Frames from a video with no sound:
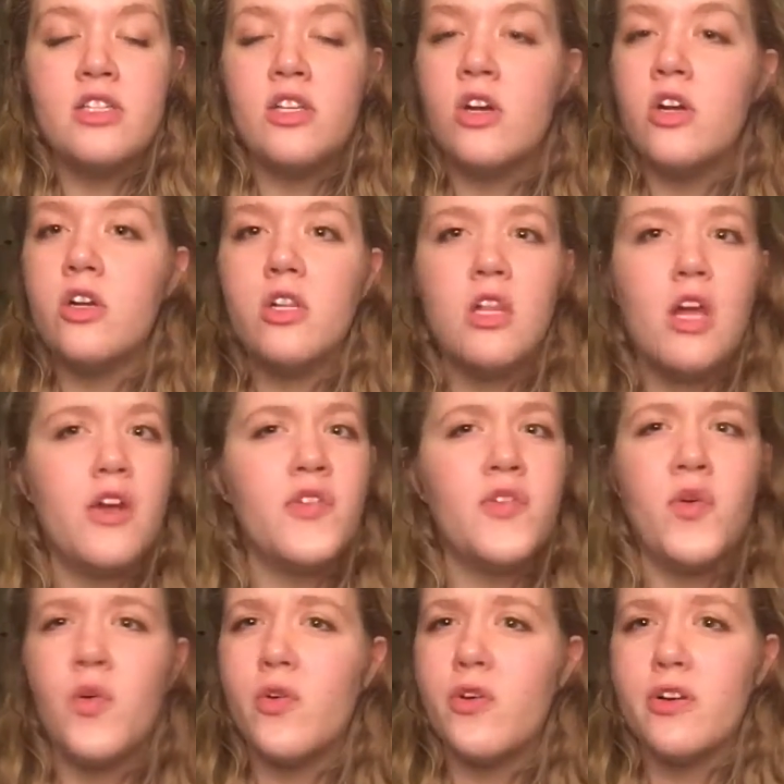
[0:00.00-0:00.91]
heard a lot
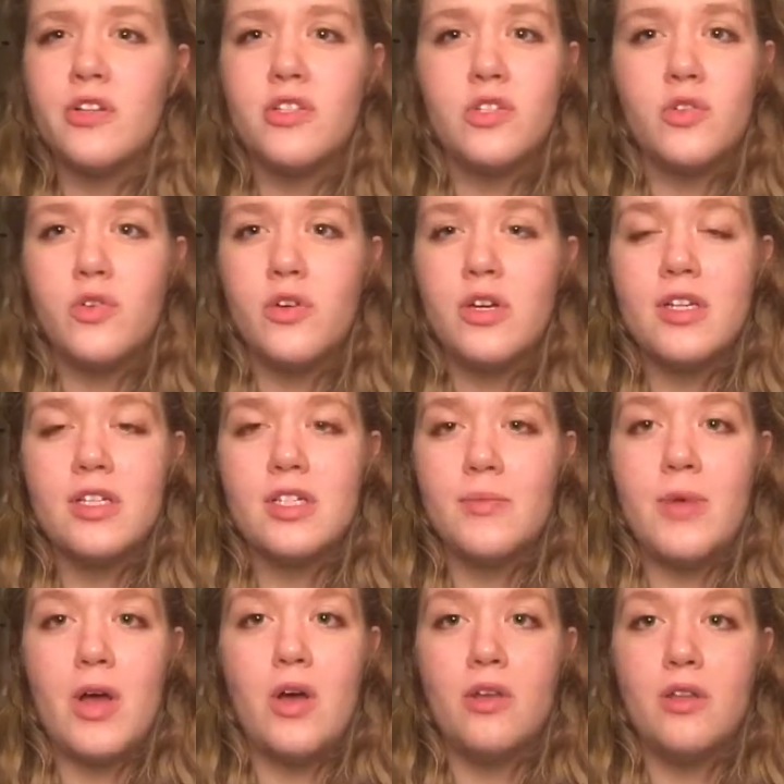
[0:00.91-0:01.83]
of horror stories
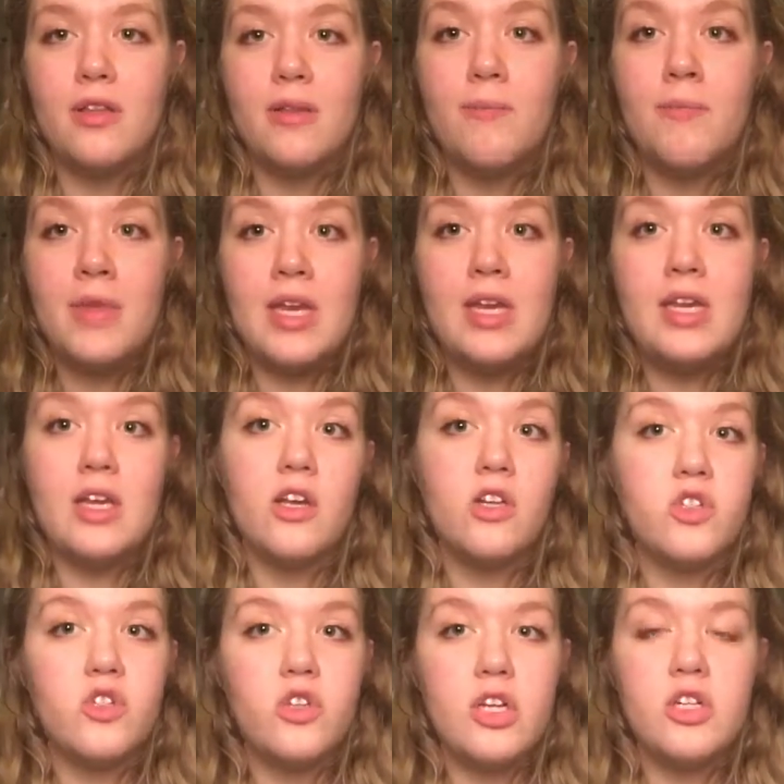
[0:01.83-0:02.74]
about the meeting
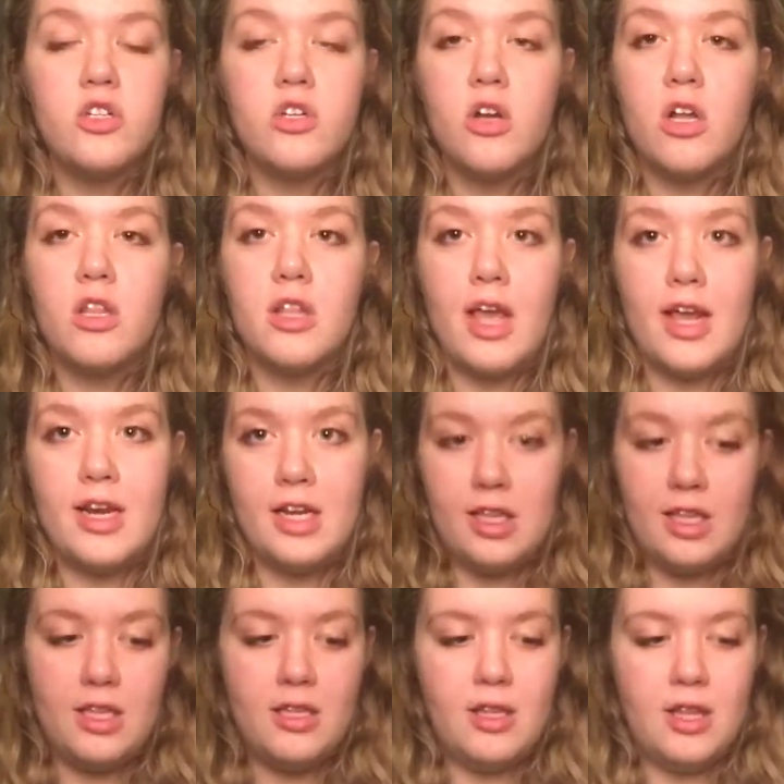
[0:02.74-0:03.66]
a stranger online
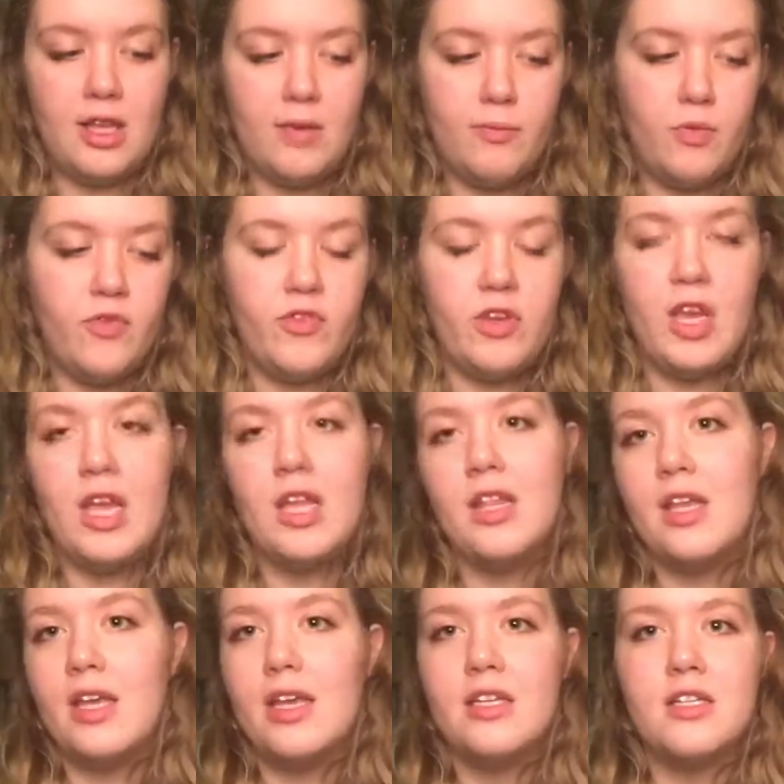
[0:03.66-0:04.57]
and then like moving
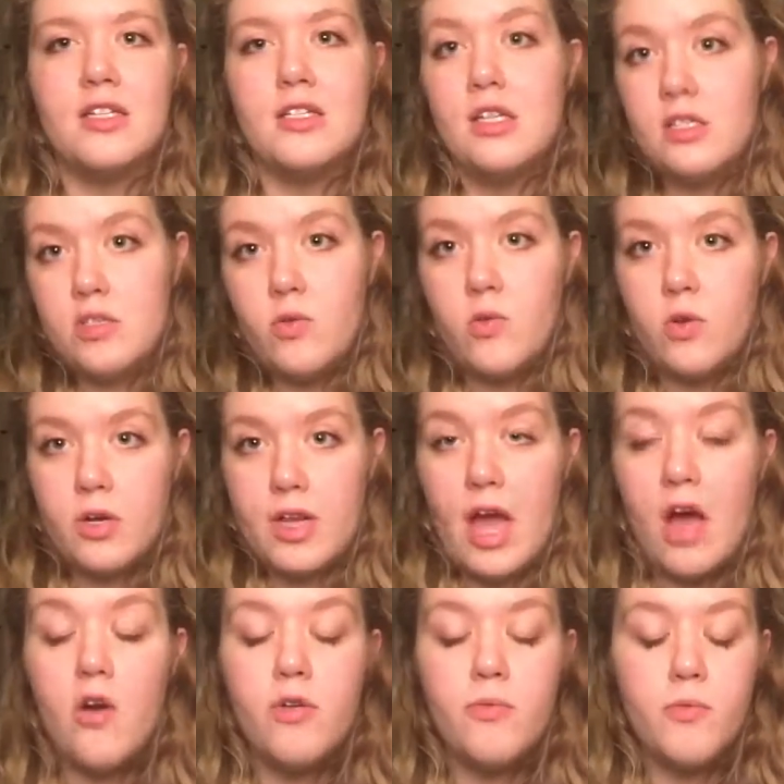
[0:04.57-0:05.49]
in. Like, it just doesn't work
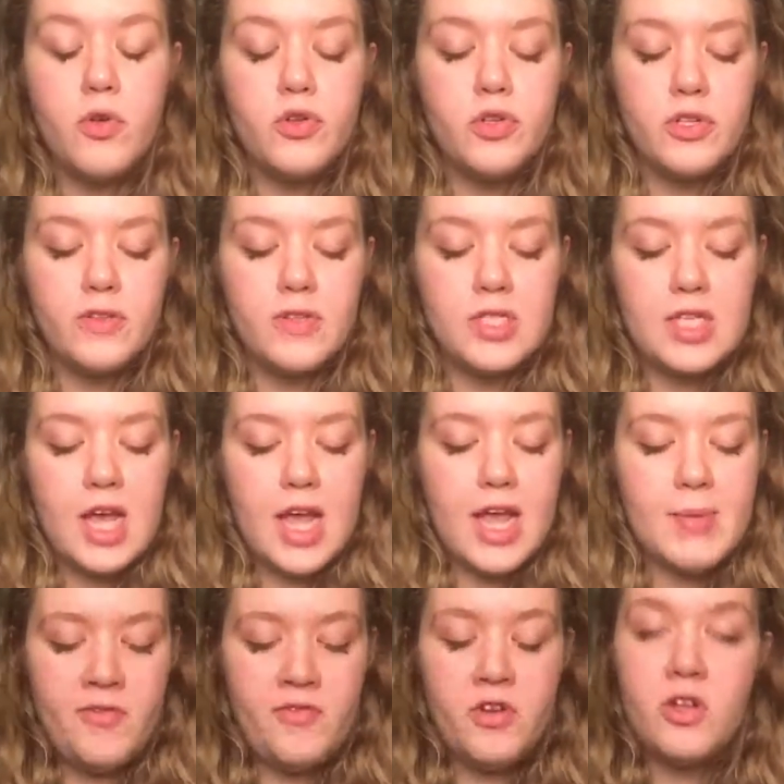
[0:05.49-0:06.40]
out most of the
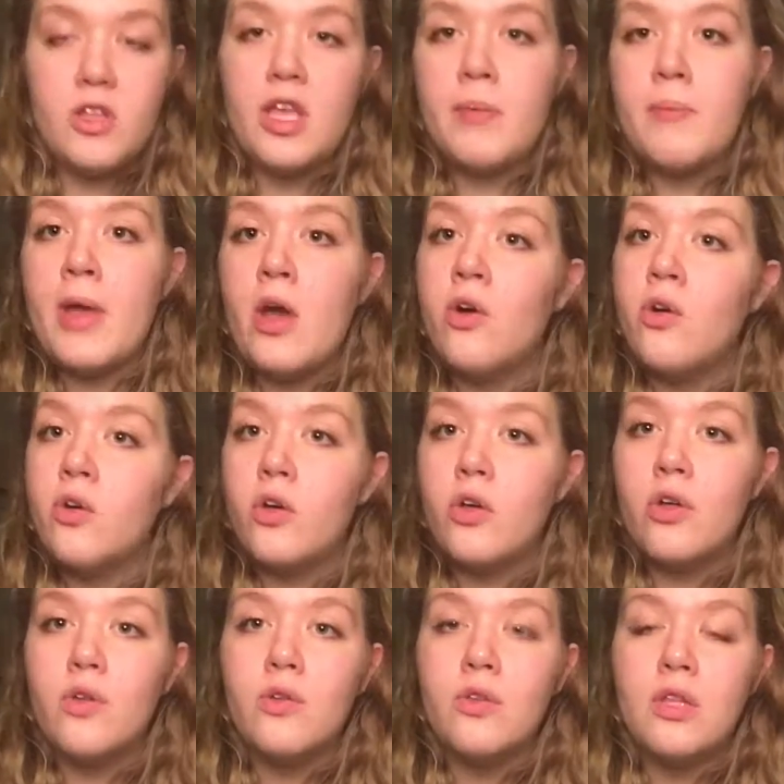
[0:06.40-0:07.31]
time. If you're like my
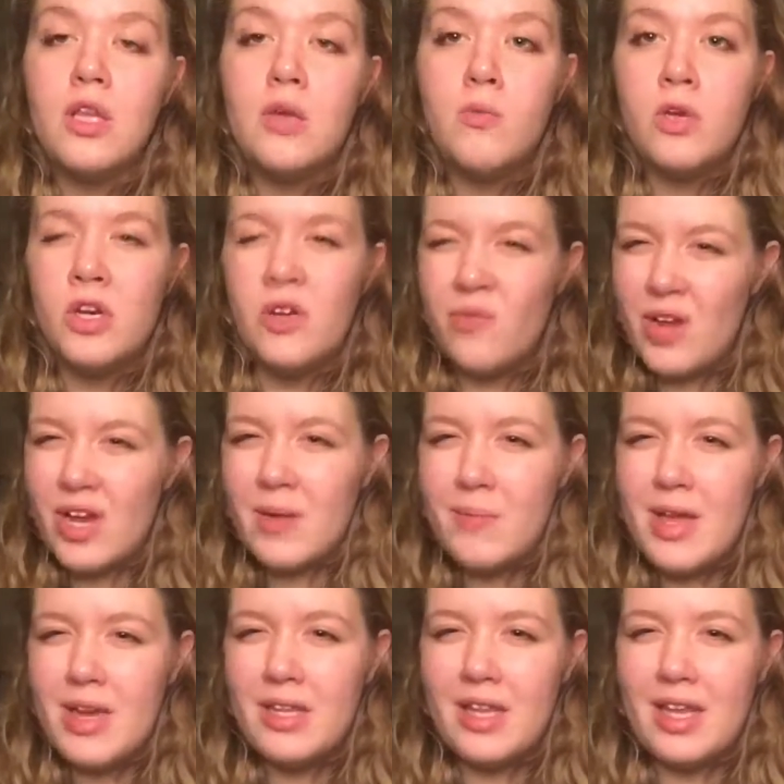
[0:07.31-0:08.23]
uncle, he wouldn't
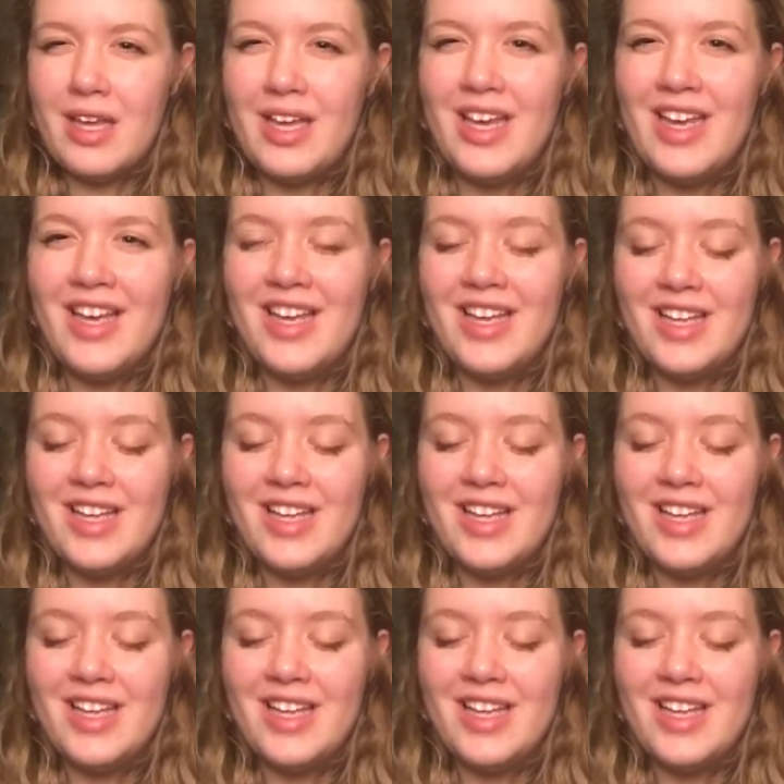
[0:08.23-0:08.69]
recommend like